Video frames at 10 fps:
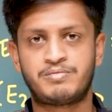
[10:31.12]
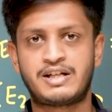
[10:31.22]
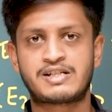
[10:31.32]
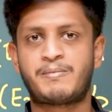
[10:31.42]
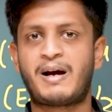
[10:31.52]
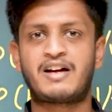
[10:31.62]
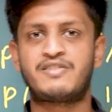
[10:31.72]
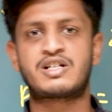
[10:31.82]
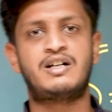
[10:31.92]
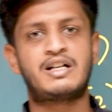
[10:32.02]
there is a bag
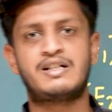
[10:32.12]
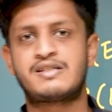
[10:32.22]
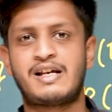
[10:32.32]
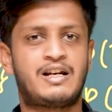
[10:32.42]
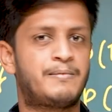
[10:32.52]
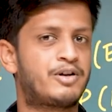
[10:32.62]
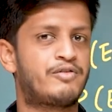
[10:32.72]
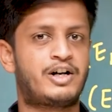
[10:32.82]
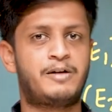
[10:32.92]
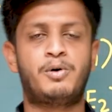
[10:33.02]
which contains n number
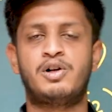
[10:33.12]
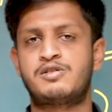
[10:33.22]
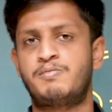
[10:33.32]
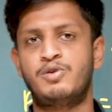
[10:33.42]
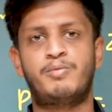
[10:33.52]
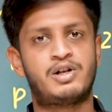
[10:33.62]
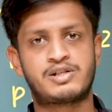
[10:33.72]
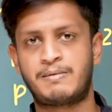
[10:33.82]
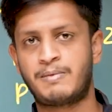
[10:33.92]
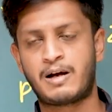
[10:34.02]
of red balls, blue
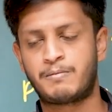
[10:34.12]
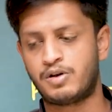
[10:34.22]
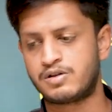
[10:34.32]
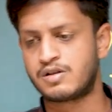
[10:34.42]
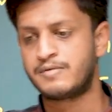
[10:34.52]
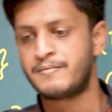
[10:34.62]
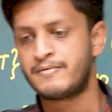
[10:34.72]
balls, and black balls,